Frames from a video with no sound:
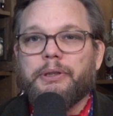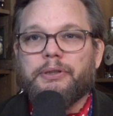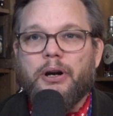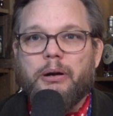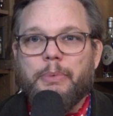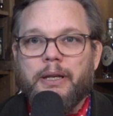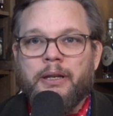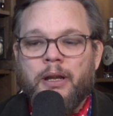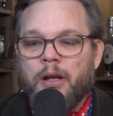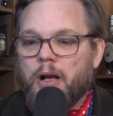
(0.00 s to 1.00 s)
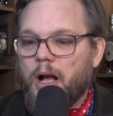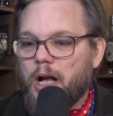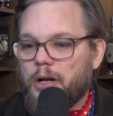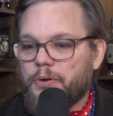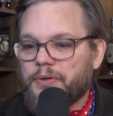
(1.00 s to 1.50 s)
determine
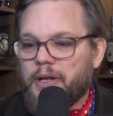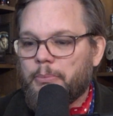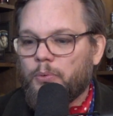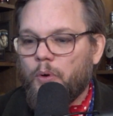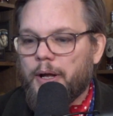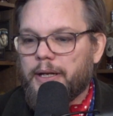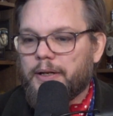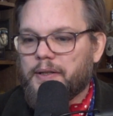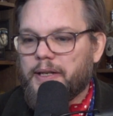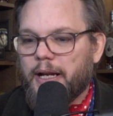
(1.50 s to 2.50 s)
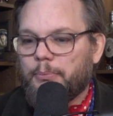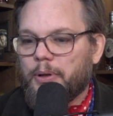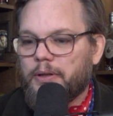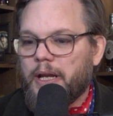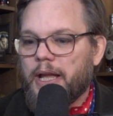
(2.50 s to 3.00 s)
who's number one here in a second.
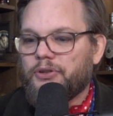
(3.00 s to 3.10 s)
But you got